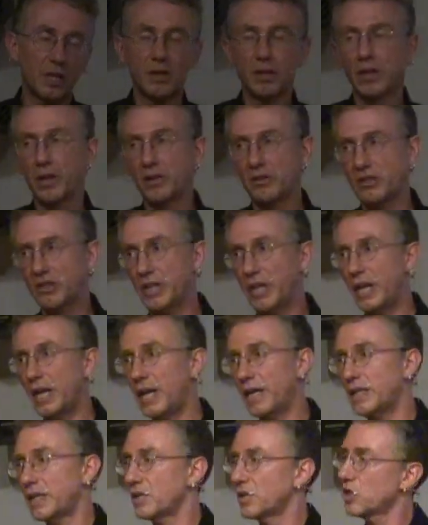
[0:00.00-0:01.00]
and the
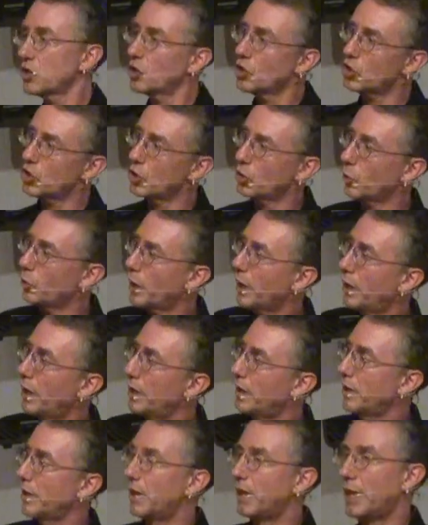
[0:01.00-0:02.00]
internet and
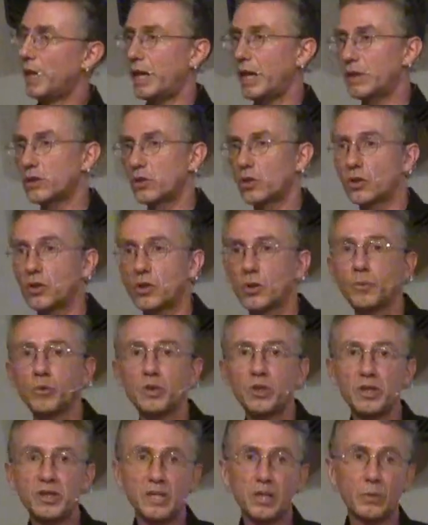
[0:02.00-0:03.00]
socialware and
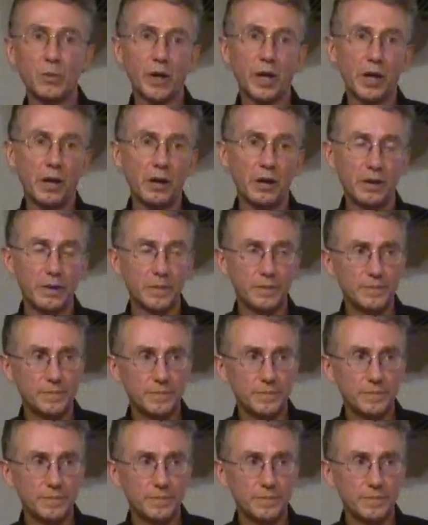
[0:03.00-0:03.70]
communityware.